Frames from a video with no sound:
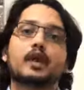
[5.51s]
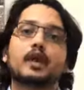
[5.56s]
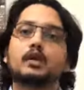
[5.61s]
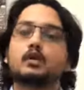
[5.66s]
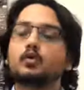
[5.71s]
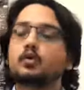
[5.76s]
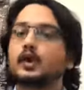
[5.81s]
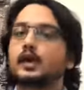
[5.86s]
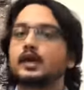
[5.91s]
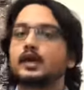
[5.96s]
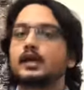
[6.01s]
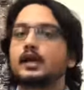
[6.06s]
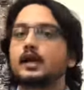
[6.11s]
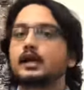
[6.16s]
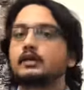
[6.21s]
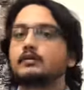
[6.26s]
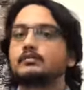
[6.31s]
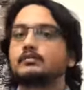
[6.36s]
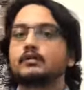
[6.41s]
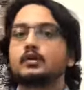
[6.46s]
I look at
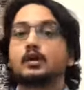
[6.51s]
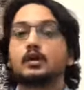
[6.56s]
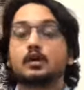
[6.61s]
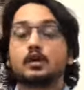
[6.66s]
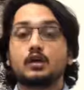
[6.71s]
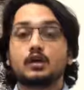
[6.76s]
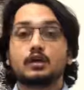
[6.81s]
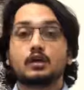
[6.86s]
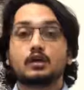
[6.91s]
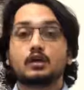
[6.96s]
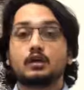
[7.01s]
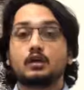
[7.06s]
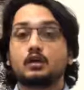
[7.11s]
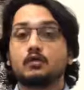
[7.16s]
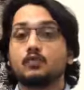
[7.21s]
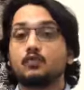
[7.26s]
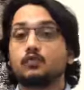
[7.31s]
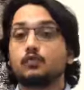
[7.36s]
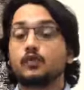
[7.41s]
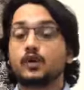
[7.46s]
life in
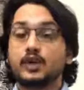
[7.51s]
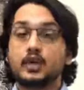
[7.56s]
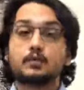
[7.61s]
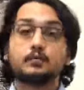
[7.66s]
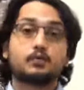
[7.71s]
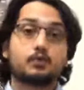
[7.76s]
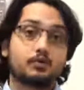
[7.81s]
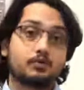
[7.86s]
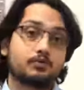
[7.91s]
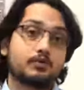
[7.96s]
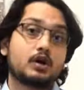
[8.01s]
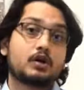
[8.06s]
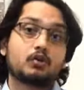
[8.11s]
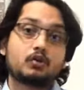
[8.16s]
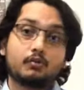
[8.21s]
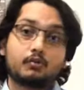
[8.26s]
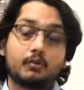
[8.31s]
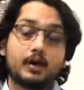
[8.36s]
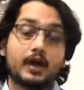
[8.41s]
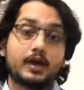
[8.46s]
a very
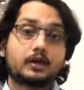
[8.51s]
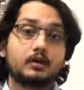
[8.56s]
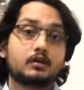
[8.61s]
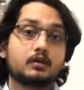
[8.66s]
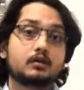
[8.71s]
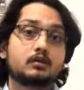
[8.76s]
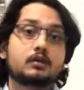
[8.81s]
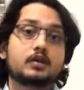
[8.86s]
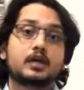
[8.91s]
profound manner.